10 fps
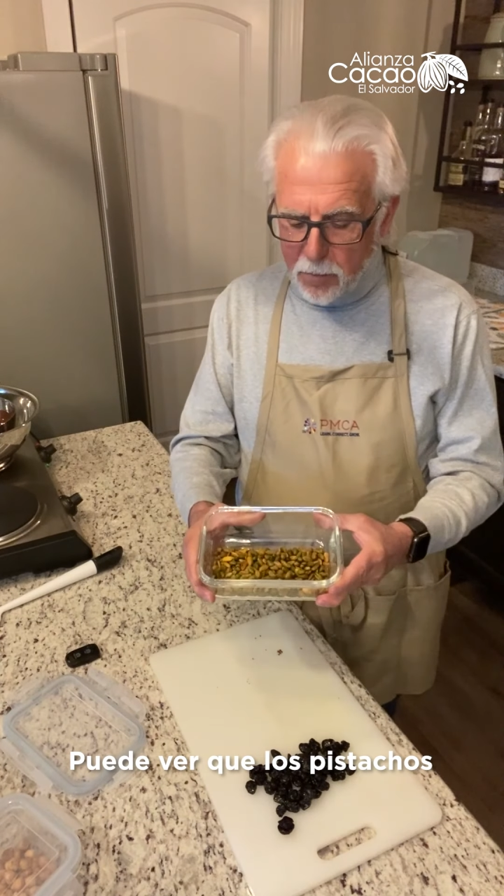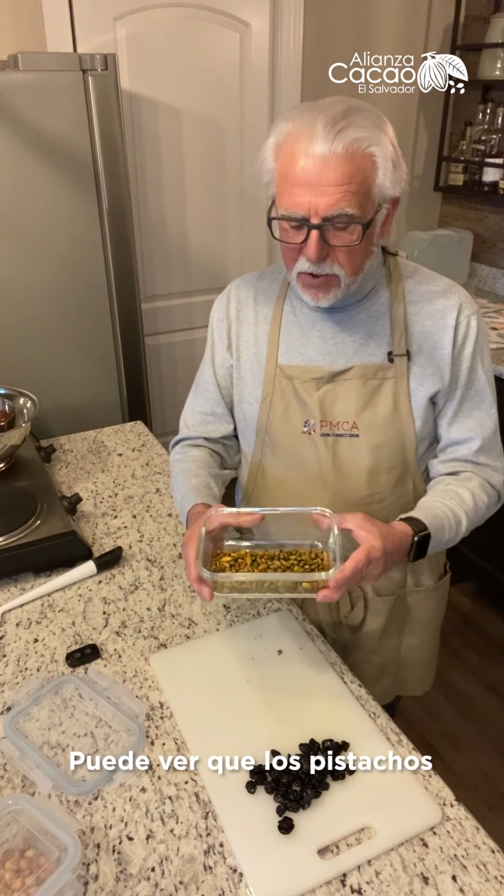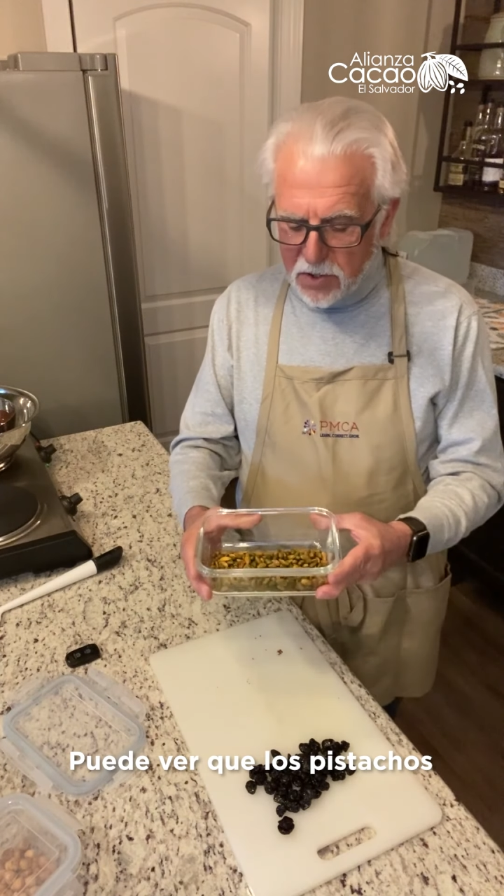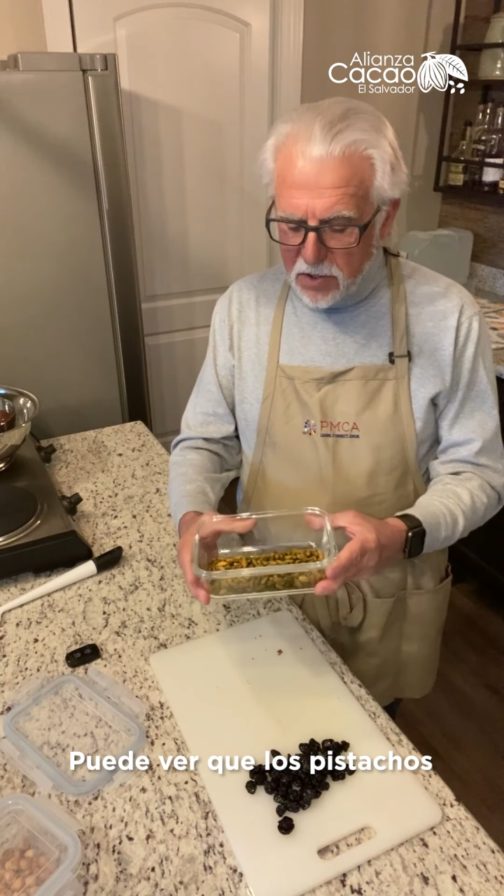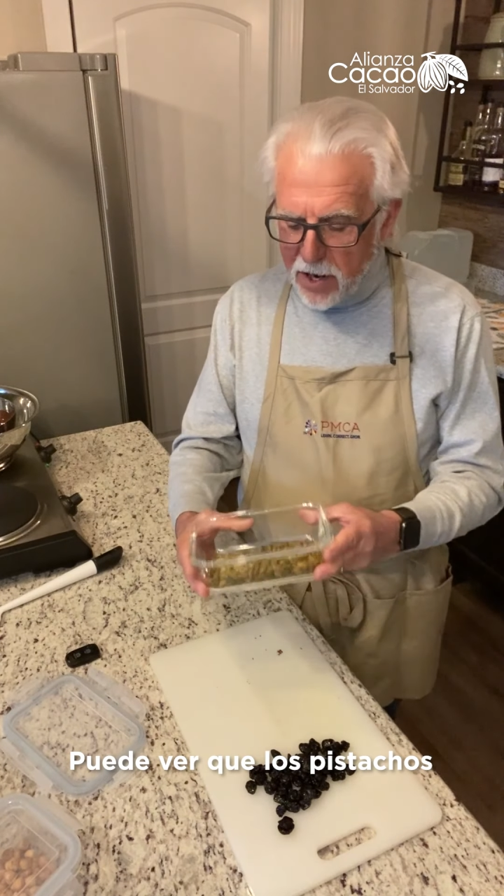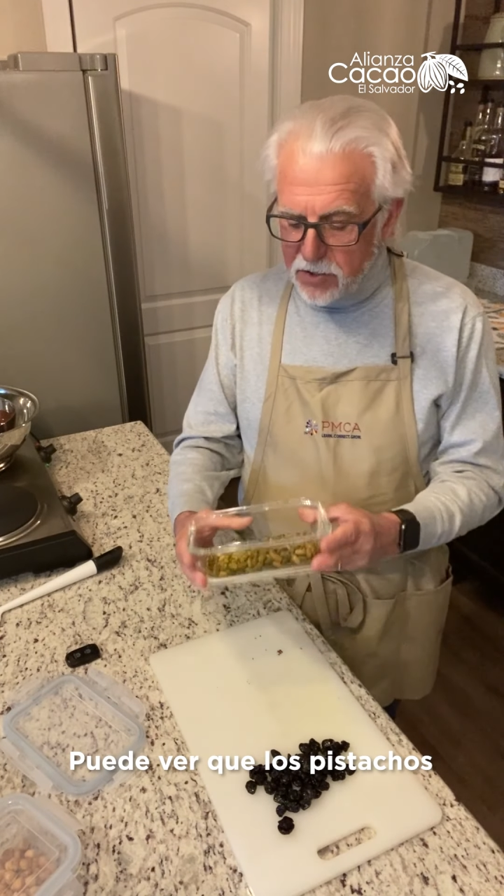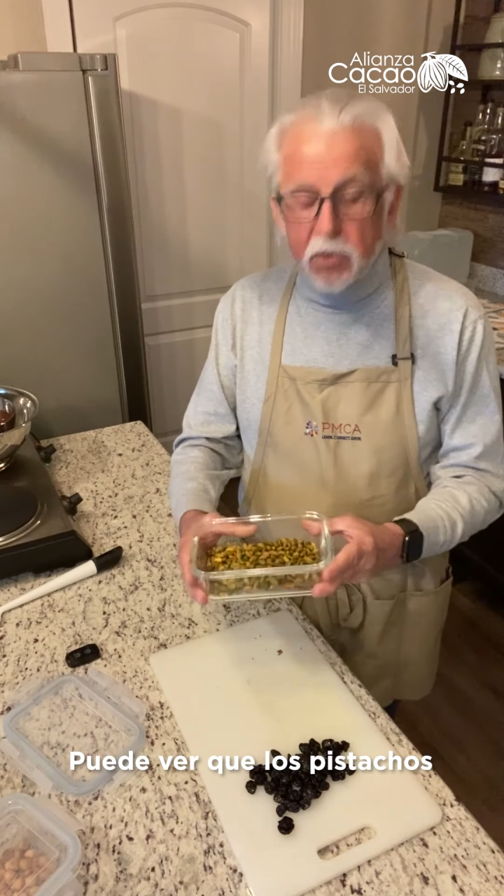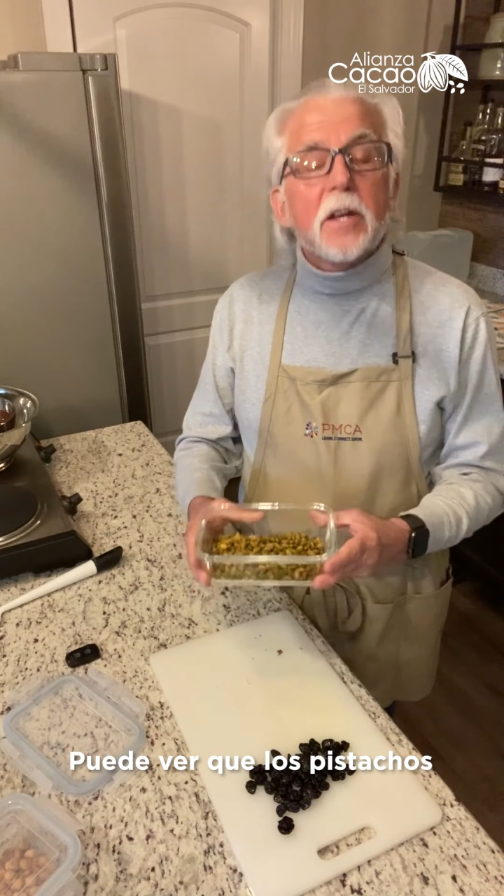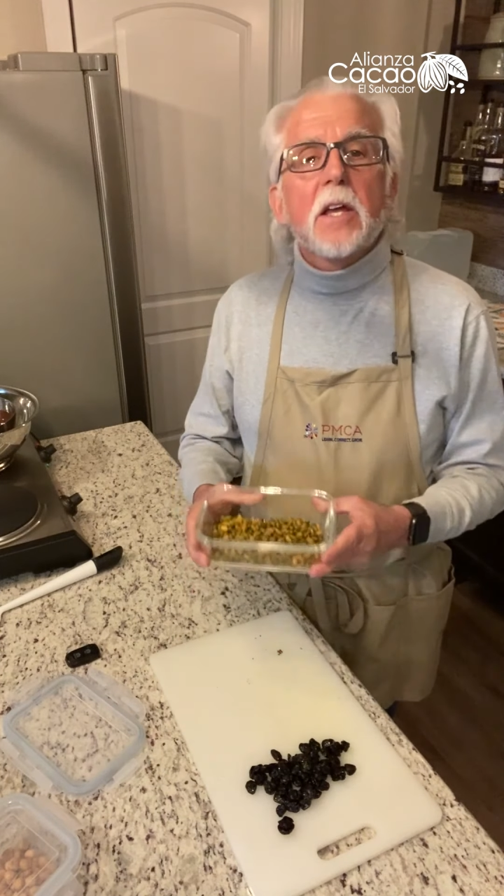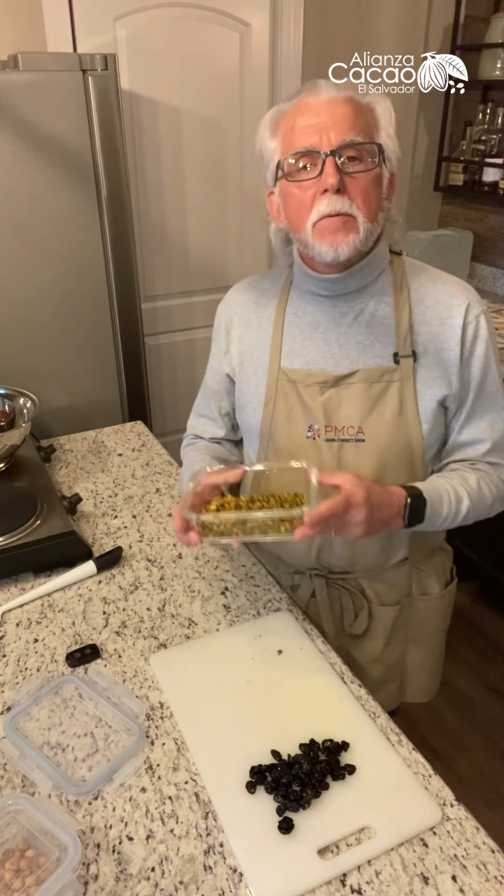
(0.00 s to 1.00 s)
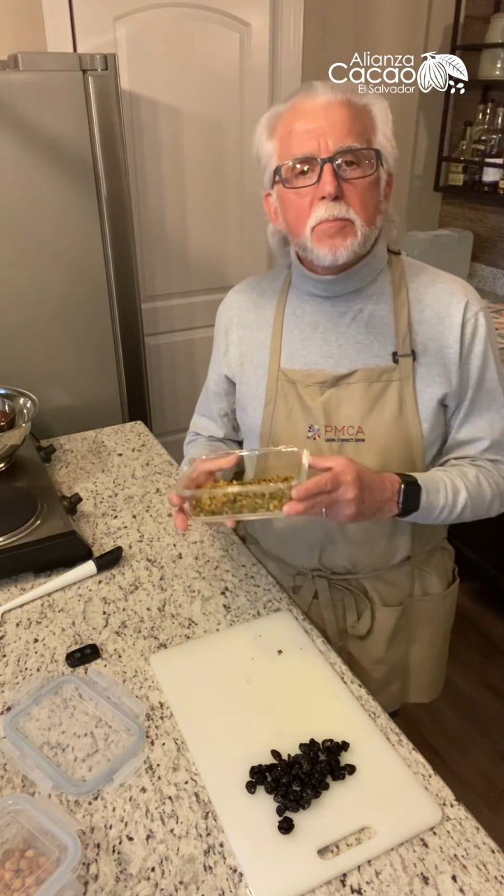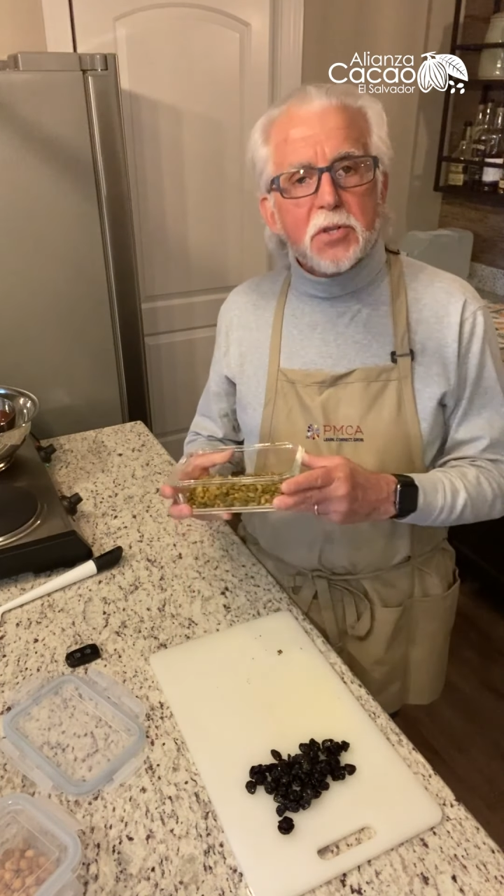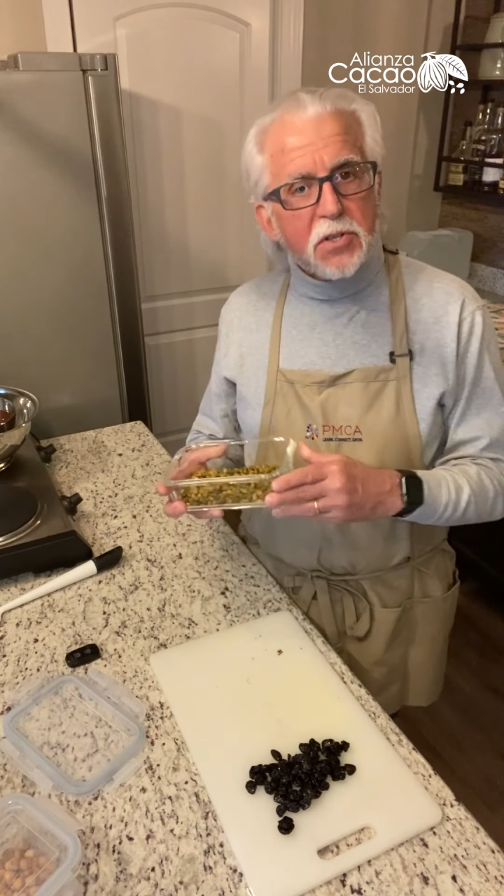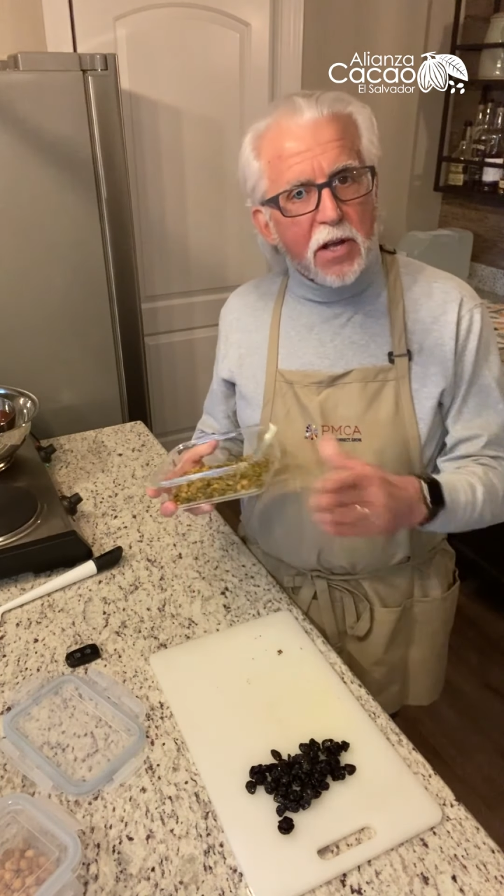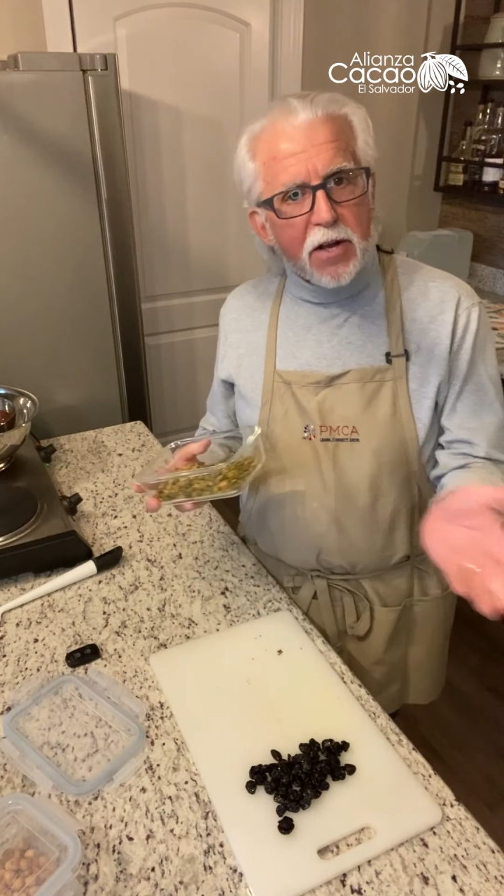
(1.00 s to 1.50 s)

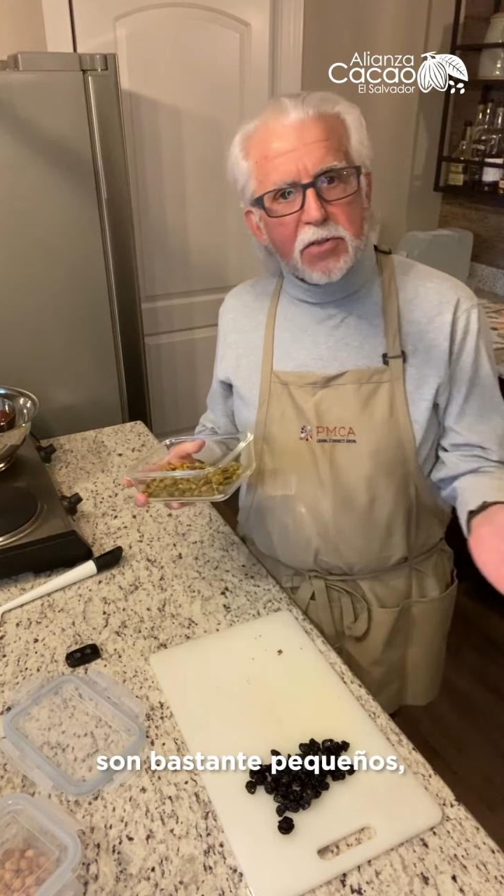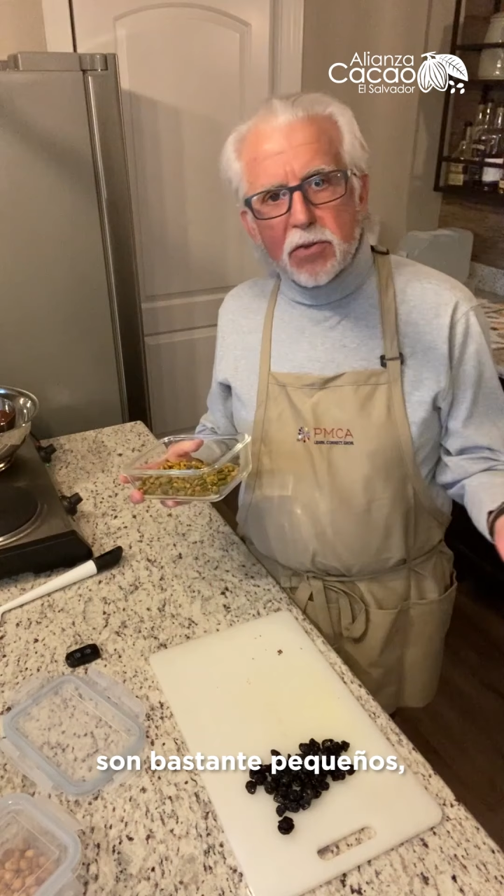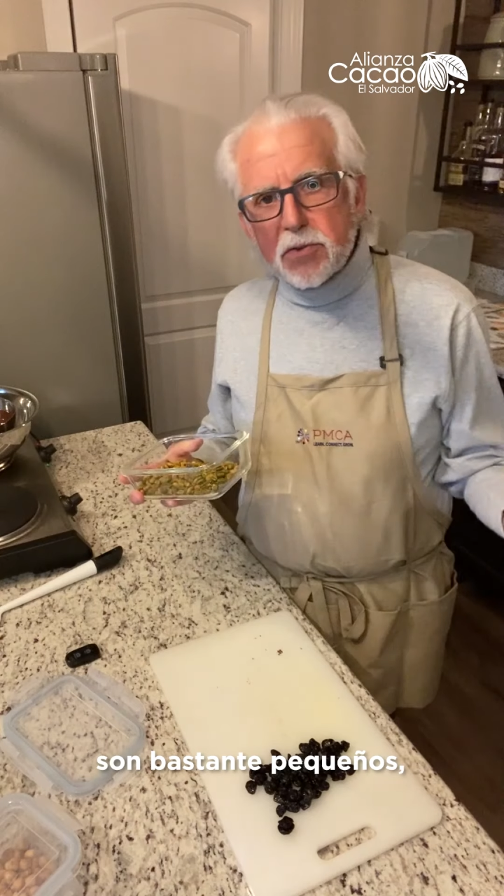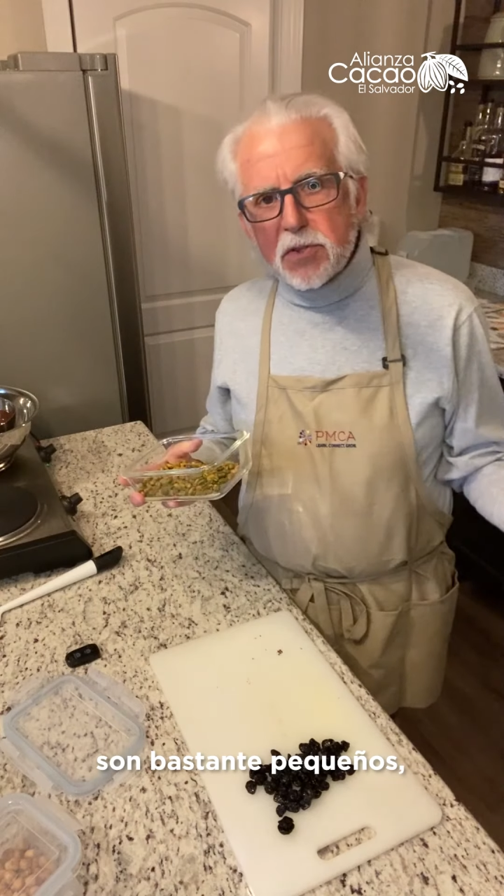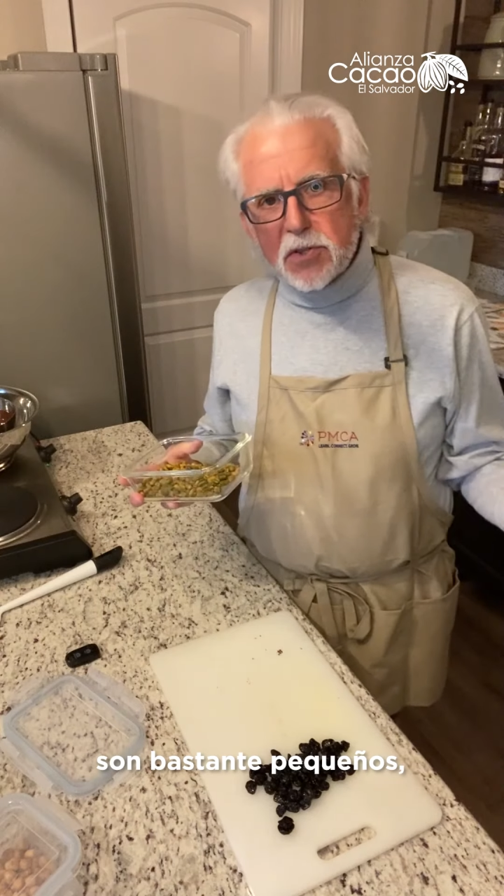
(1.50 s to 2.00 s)
pistachios, the